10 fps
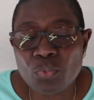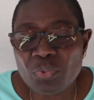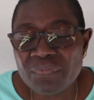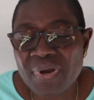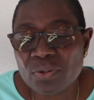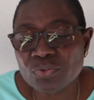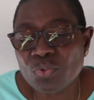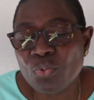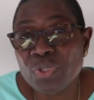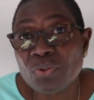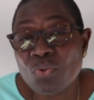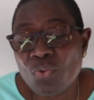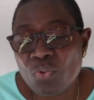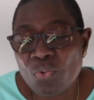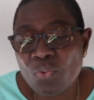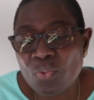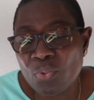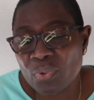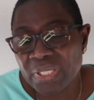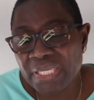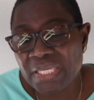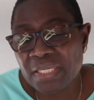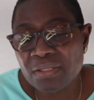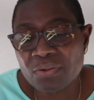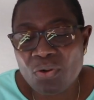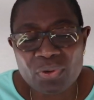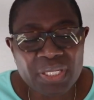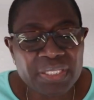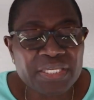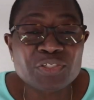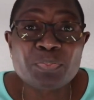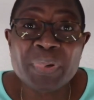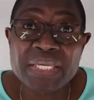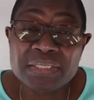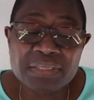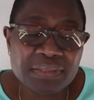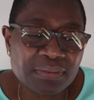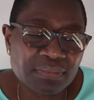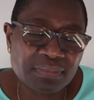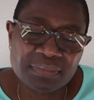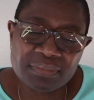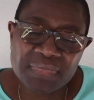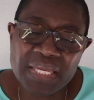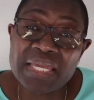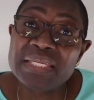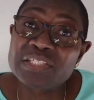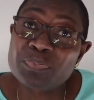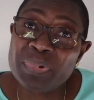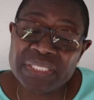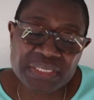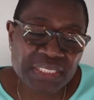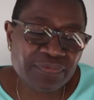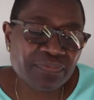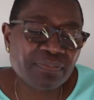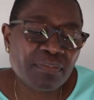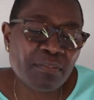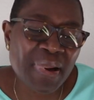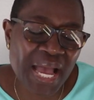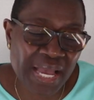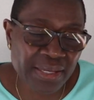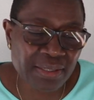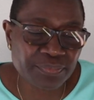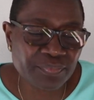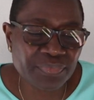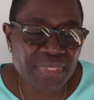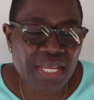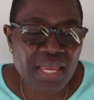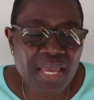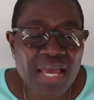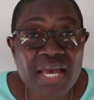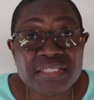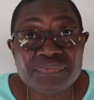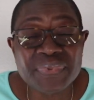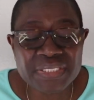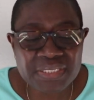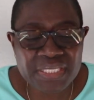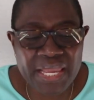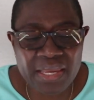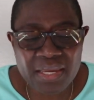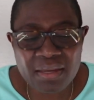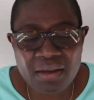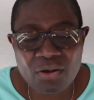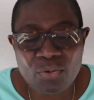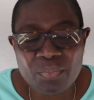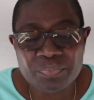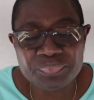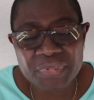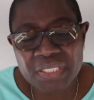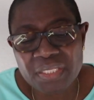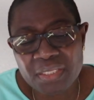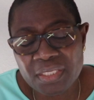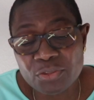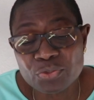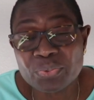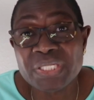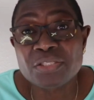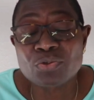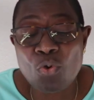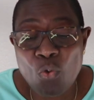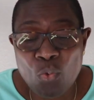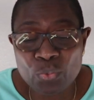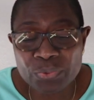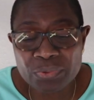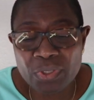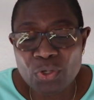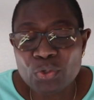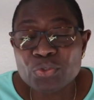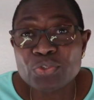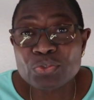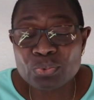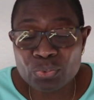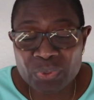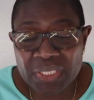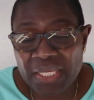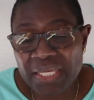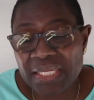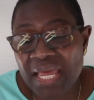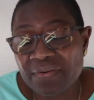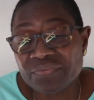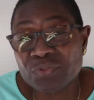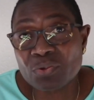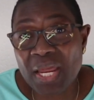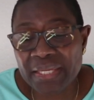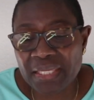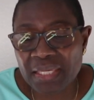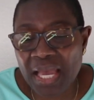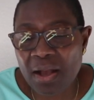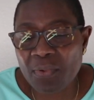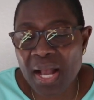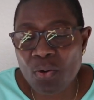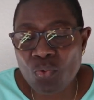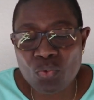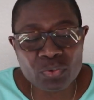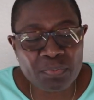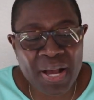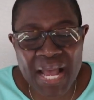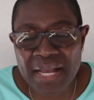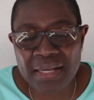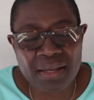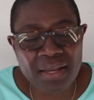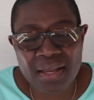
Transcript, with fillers: without going all in on an expense an expensive bag as this tech come into its own soon enough tracking our own bag